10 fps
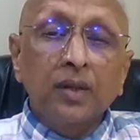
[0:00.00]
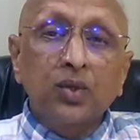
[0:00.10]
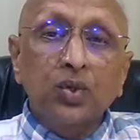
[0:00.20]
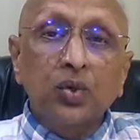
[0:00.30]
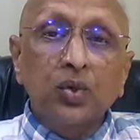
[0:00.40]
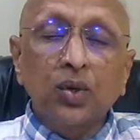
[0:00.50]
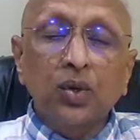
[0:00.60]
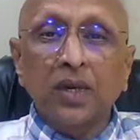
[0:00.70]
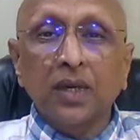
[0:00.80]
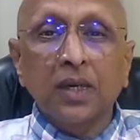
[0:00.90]
and sugar you
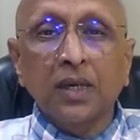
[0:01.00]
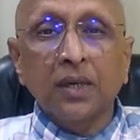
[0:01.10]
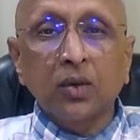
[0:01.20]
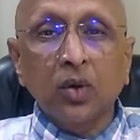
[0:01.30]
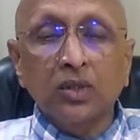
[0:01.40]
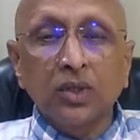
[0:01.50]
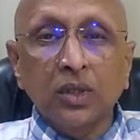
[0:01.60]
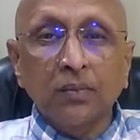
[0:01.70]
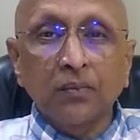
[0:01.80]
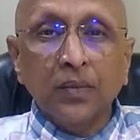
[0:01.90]
can get in
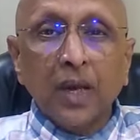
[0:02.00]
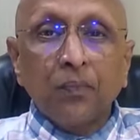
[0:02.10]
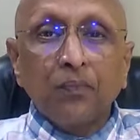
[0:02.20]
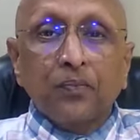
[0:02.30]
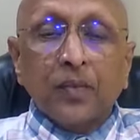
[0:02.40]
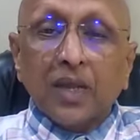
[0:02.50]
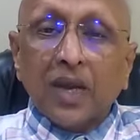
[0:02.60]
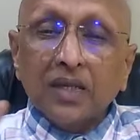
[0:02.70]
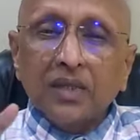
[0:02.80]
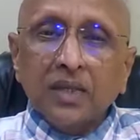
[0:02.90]
colchicum.
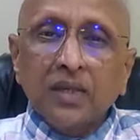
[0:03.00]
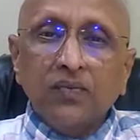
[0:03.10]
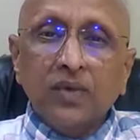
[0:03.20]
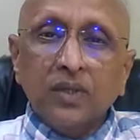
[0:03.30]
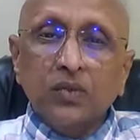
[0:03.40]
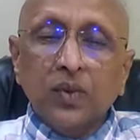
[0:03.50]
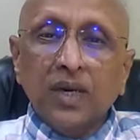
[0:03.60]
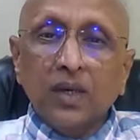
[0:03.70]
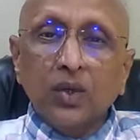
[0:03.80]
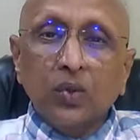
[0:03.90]
That is the difference
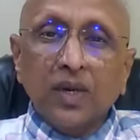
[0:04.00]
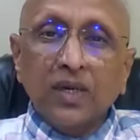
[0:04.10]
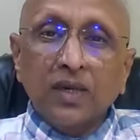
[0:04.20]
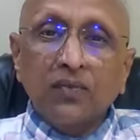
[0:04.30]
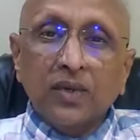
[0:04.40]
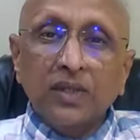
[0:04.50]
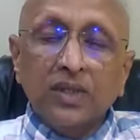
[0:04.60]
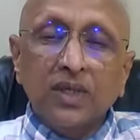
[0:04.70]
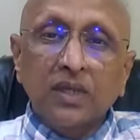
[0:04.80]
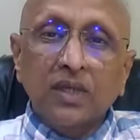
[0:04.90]
where you can
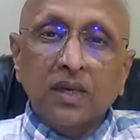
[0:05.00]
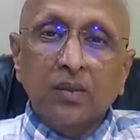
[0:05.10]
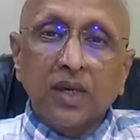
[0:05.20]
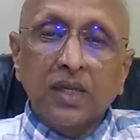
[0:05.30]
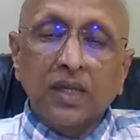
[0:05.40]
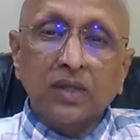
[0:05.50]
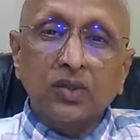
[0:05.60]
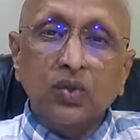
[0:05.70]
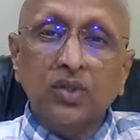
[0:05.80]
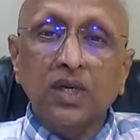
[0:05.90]
differentiate the remedy. The
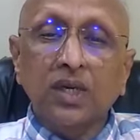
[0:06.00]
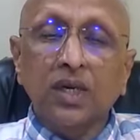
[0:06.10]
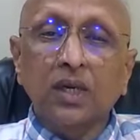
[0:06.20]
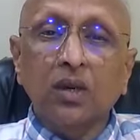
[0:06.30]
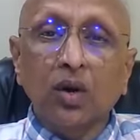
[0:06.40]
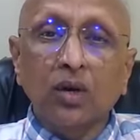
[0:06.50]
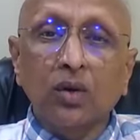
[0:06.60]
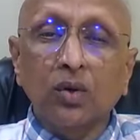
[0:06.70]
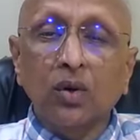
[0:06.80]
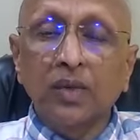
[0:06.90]
associated or
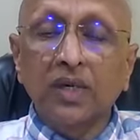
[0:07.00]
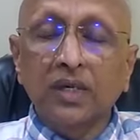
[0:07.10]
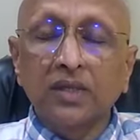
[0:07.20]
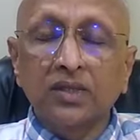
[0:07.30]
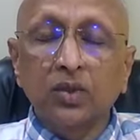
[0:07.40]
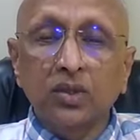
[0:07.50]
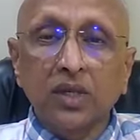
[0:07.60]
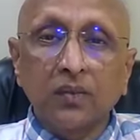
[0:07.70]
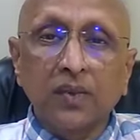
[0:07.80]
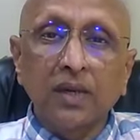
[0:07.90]
concomitants, those
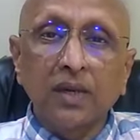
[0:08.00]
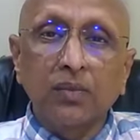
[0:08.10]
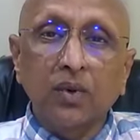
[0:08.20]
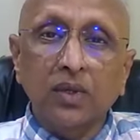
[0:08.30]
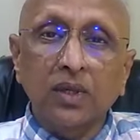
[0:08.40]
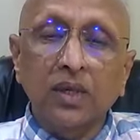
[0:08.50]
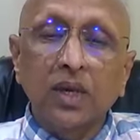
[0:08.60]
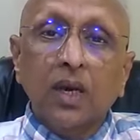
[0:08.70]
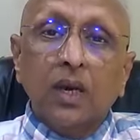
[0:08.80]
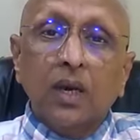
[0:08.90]
are very important.
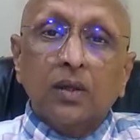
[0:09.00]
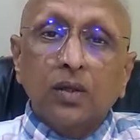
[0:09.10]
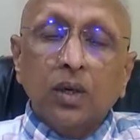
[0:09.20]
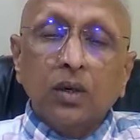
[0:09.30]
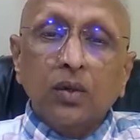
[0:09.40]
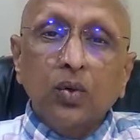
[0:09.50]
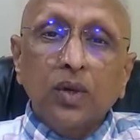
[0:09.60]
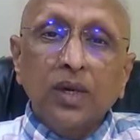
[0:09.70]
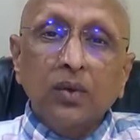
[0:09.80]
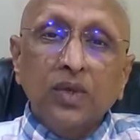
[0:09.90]
The
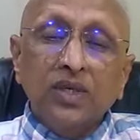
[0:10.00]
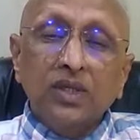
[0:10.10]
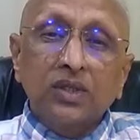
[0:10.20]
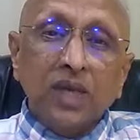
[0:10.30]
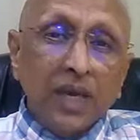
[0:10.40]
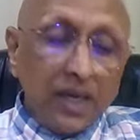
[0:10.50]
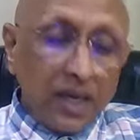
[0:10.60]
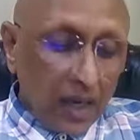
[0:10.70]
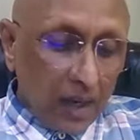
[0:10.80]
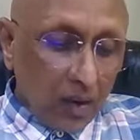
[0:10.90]
urine which is
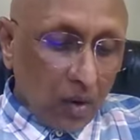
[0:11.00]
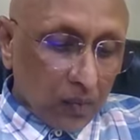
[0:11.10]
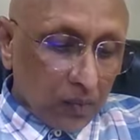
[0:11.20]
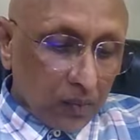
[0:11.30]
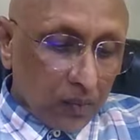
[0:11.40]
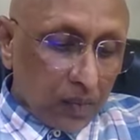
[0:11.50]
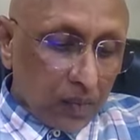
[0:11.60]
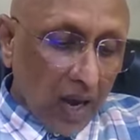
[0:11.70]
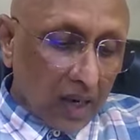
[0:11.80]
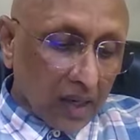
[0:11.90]
inky or
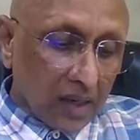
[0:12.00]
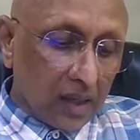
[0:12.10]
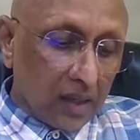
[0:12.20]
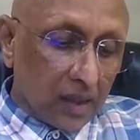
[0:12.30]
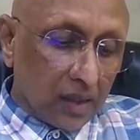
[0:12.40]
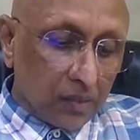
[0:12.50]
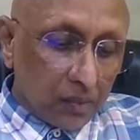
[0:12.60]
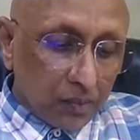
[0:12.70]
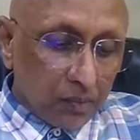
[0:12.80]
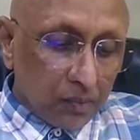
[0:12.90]
dark colored,
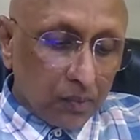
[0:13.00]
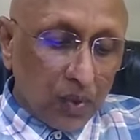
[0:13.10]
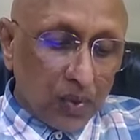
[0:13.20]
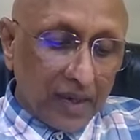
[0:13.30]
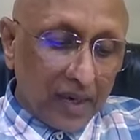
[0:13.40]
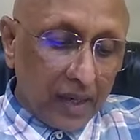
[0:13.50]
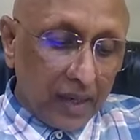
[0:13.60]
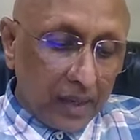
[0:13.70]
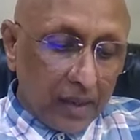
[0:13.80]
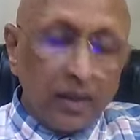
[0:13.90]

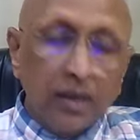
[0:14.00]
putrid,